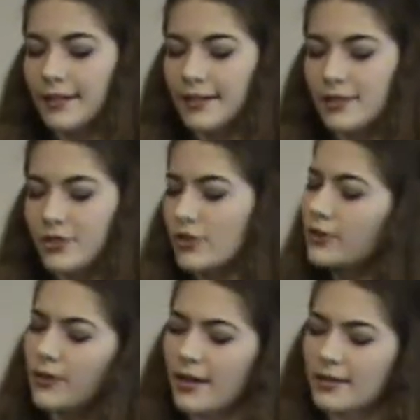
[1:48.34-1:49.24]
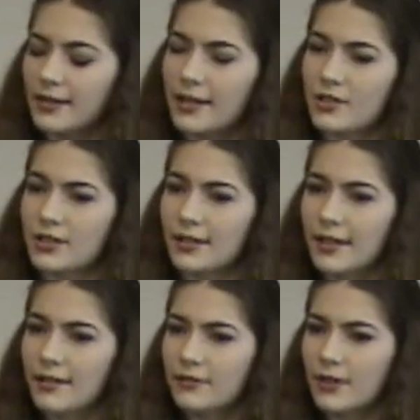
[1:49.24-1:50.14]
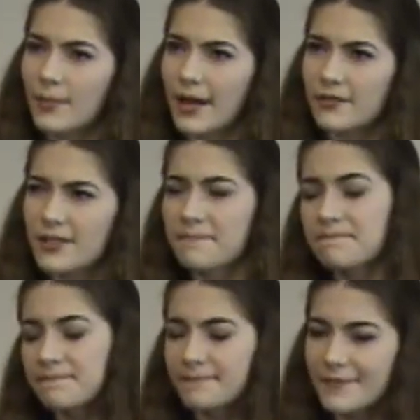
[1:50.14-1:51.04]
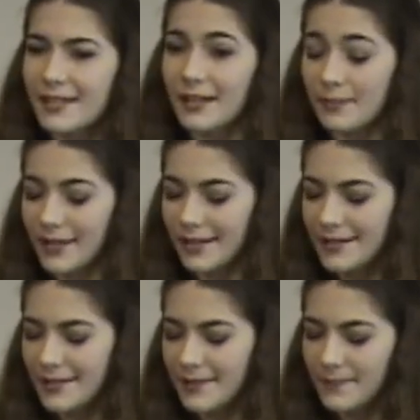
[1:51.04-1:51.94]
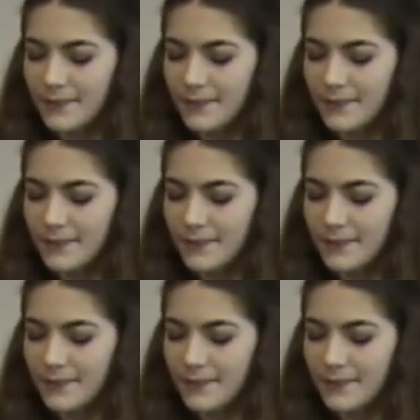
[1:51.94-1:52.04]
Stroll around in the kitchen for about 10 minutes.